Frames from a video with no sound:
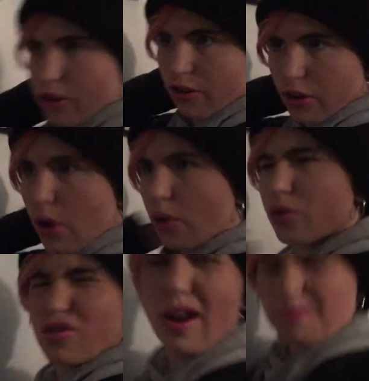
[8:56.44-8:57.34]
a school
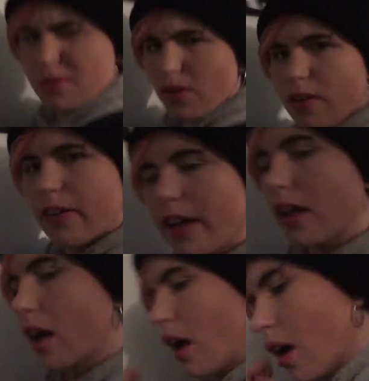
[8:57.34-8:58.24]
trip sort of
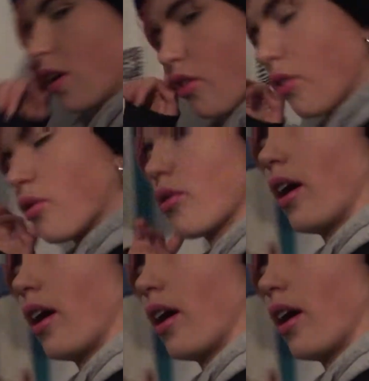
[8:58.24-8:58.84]
thing. So there was